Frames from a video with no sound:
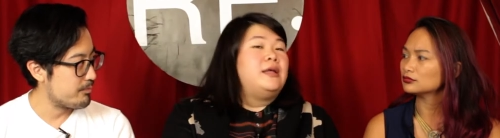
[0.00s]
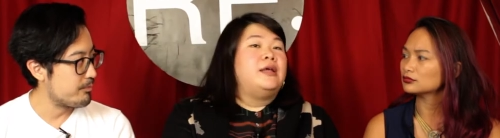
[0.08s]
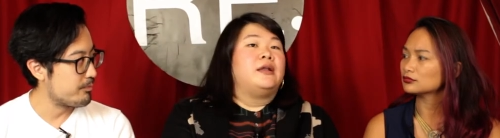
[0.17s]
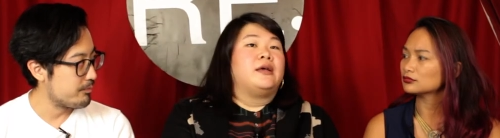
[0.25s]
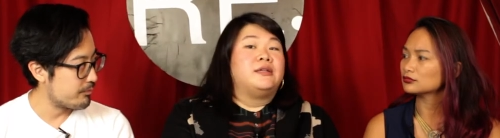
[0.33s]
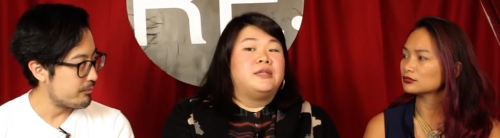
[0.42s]

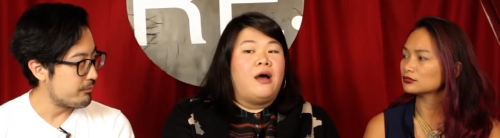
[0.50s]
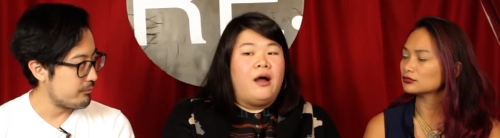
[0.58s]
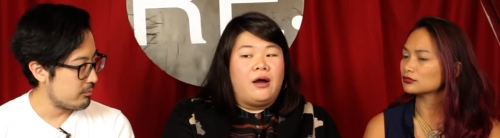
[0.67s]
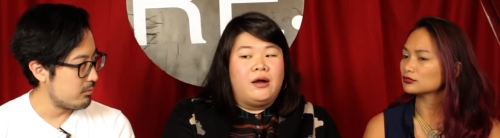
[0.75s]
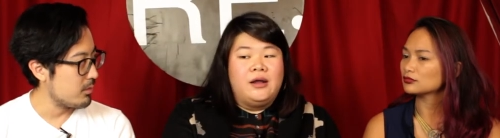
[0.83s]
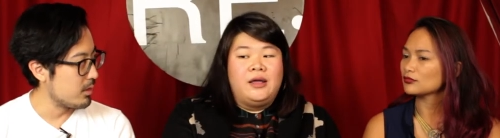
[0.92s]
Speaker 1: in
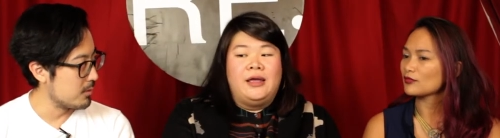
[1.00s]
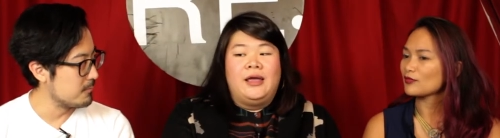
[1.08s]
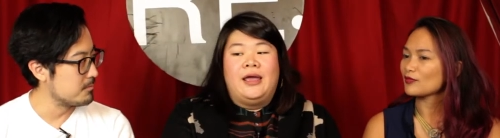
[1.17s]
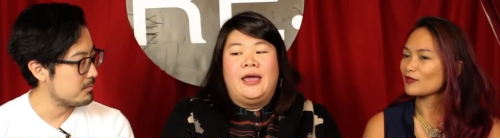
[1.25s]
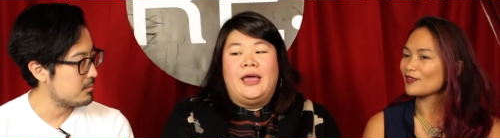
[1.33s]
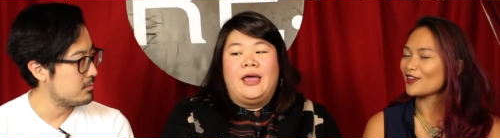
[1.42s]
Qatar.
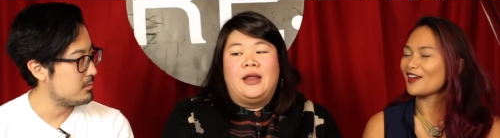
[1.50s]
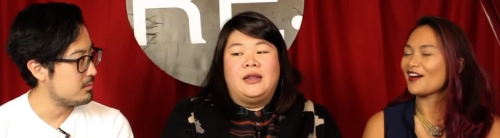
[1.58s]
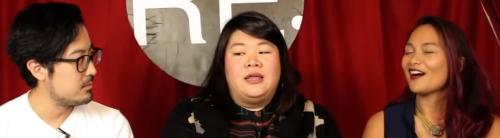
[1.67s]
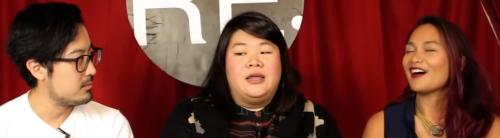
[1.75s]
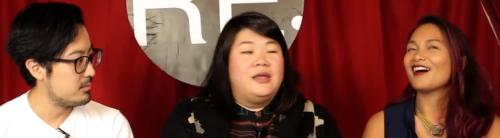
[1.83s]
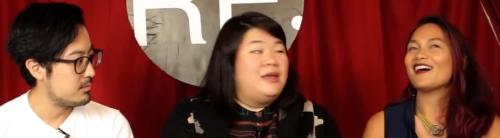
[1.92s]
Mm-hmm. And
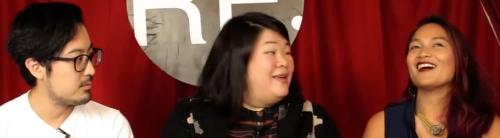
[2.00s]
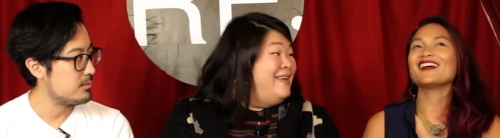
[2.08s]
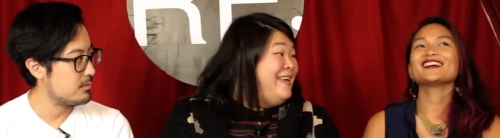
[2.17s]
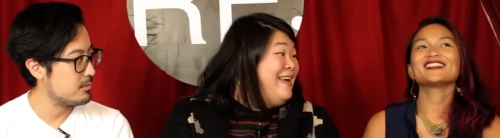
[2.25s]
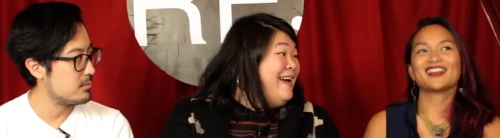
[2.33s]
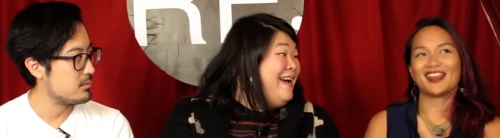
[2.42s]
he,
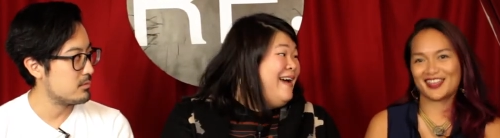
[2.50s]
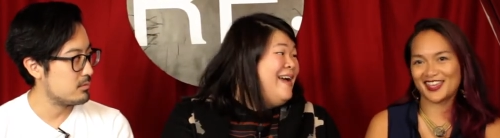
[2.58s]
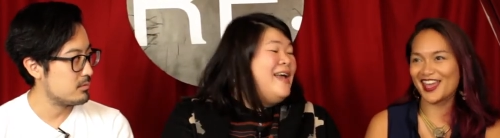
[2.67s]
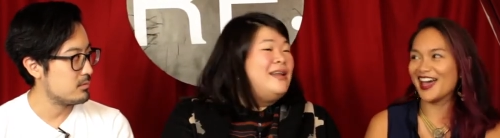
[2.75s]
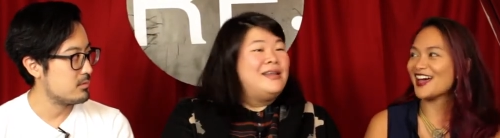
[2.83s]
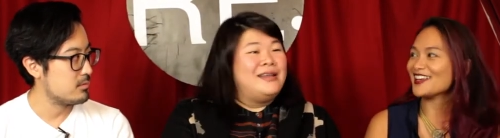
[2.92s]
yeah.
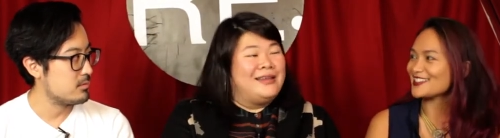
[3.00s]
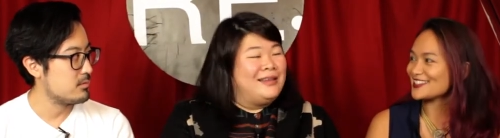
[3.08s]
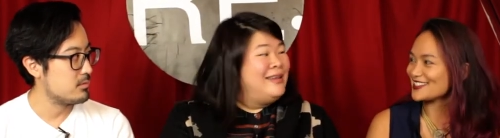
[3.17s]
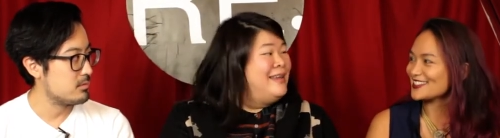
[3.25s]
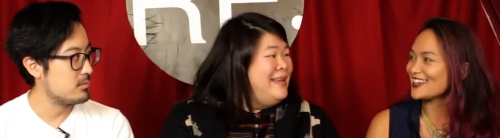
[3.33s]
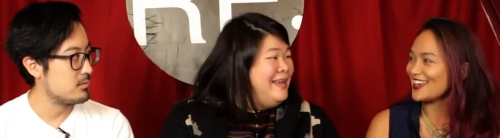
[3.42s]

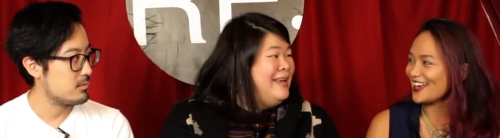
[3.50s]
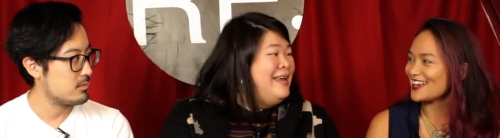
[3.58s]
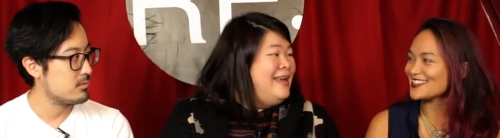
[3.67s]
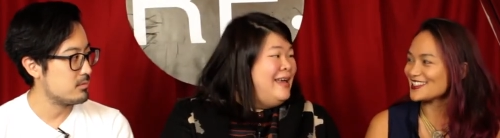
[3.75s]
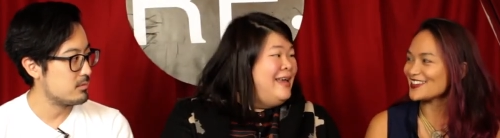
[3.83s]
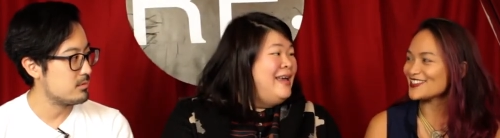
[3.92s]
Yes,
Speaker 2: and,
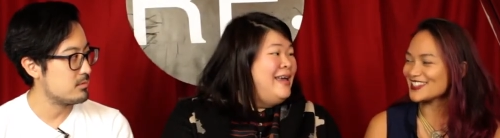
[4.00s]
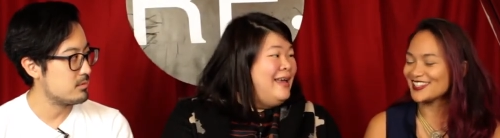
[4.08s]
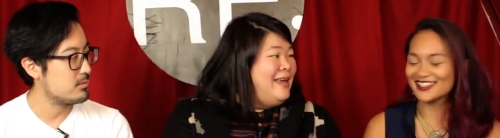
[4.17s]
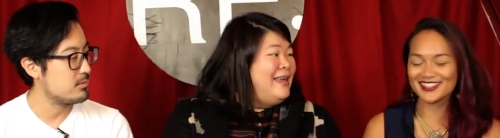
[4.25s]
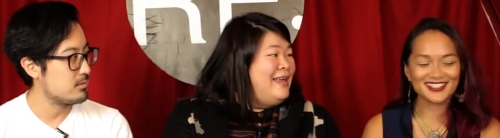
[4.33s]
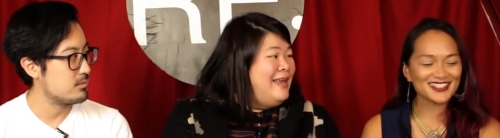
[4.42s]
yes, I've
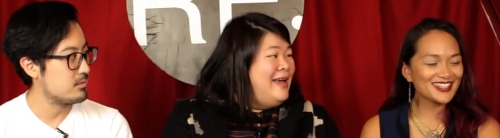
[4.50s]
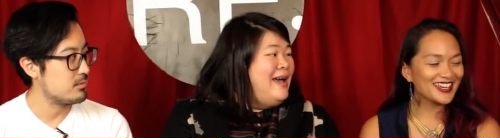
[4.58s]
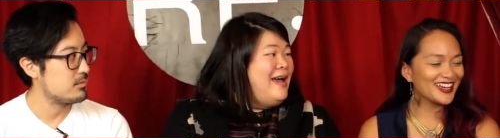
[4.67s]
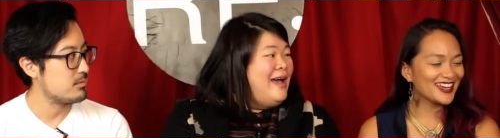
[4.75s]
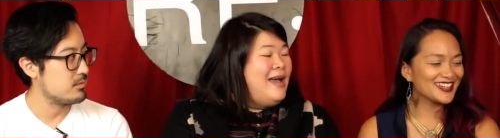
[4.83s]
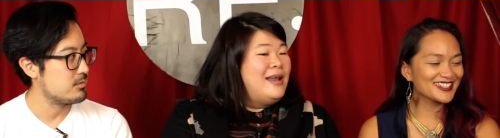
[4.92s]
seen this. Yeah,
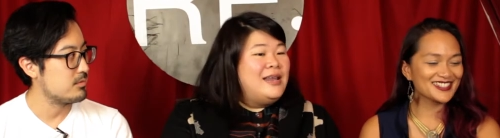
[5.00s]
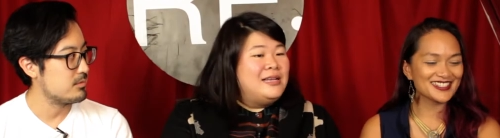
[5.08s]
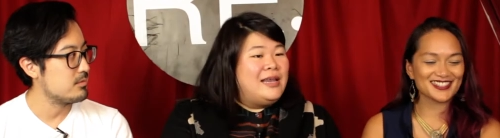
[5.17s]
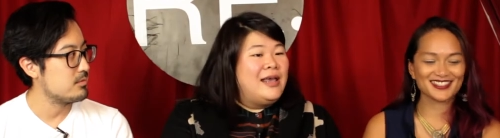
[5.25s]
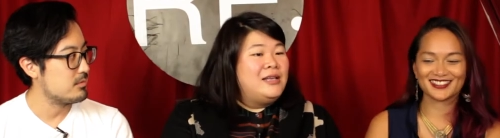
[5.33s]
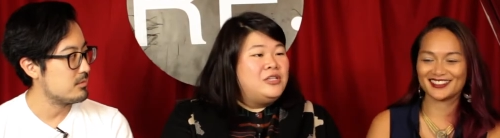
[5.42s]
yes. and he
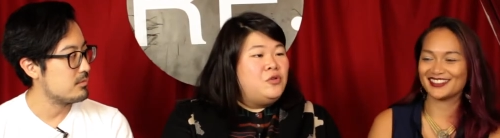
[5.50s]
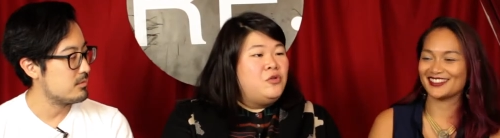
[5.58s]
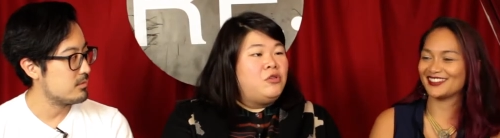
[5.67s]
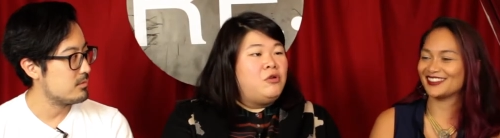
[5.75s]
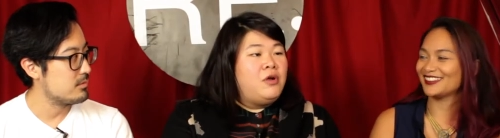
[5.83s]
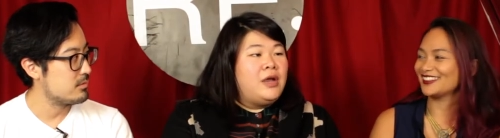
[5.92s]
Speaker 1: takes you
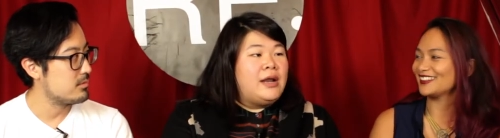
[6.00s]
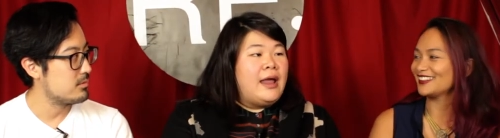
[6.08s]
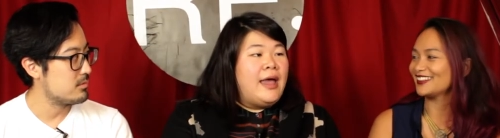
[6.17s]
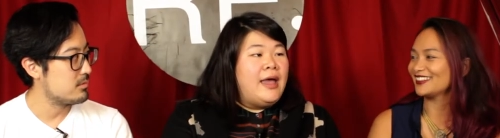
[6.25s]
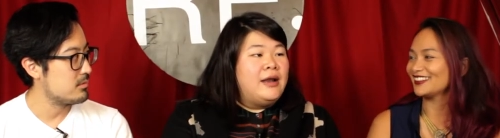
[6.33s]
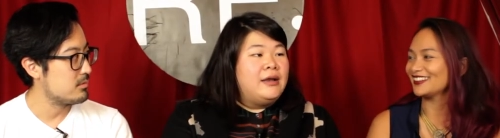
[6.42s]
through it,
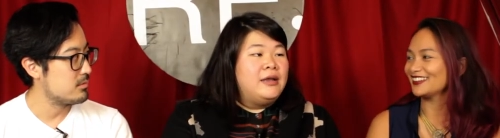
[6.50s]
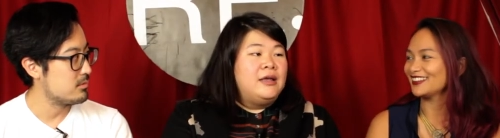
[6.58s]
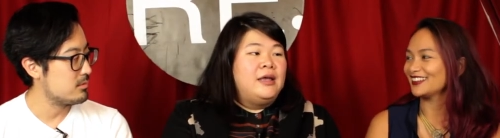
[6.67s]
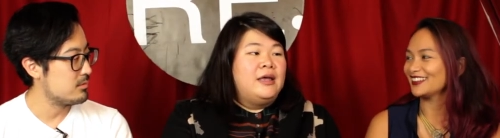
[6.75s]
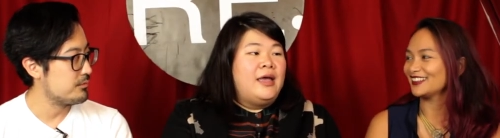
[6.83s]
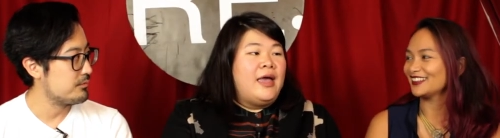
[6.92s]
and
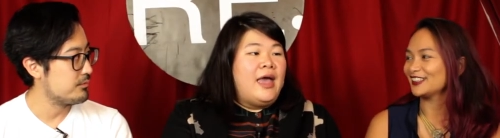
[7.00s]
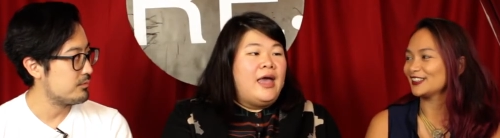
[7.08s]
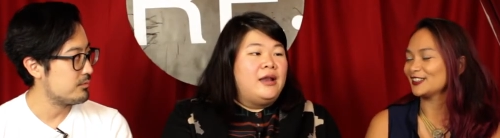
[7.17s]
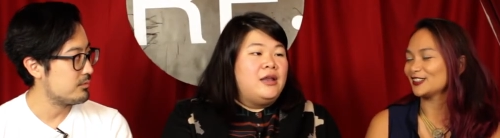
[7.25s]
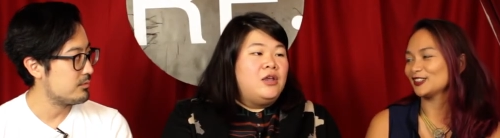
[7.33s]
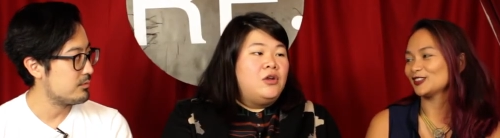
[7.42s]

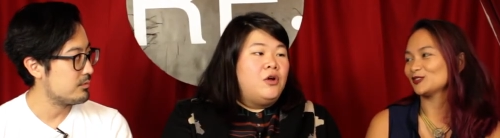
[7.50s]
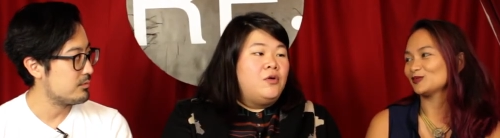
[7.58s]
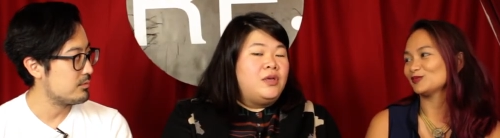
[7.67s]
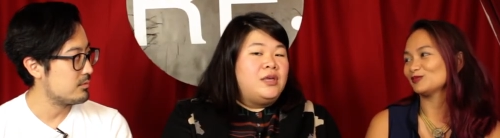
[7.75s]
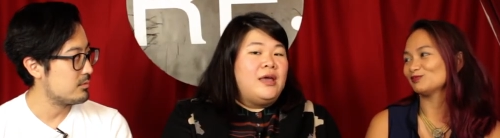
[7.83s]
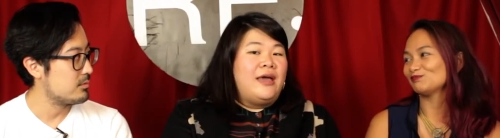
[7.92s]
and you
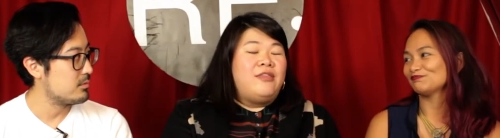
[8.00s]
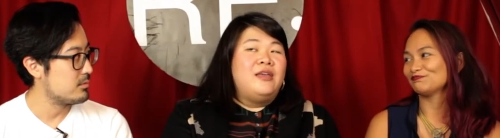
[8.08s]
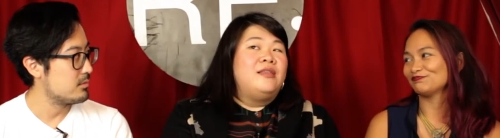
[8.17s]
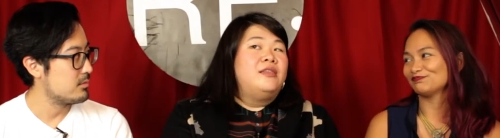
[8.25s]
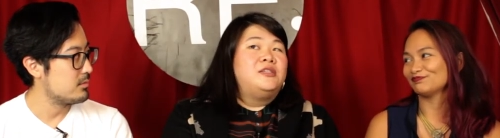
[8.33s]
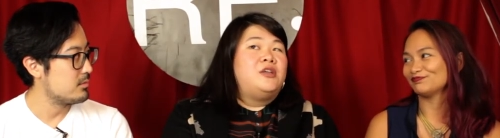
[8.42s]
know, he I
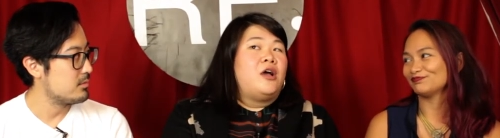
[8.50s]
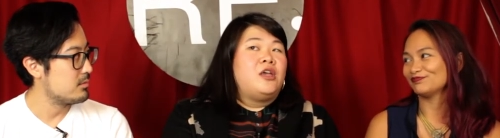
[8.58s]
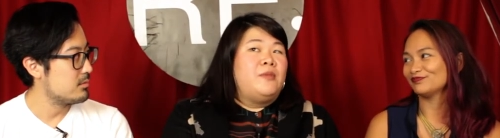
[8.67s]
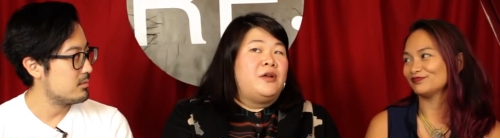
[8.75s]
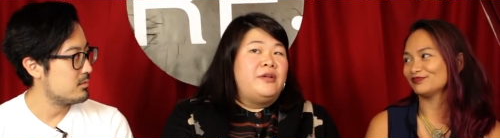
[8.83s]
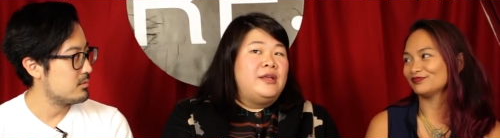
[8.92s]
think in this
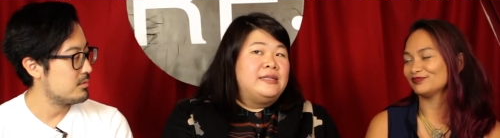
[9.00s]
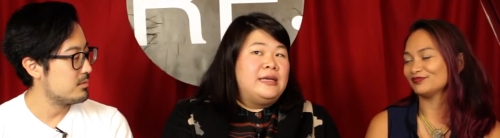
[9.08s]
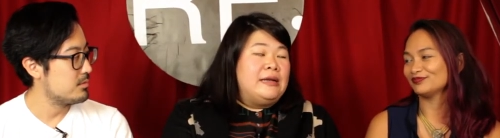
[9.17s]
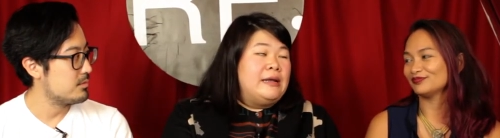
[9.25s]
documentary he's like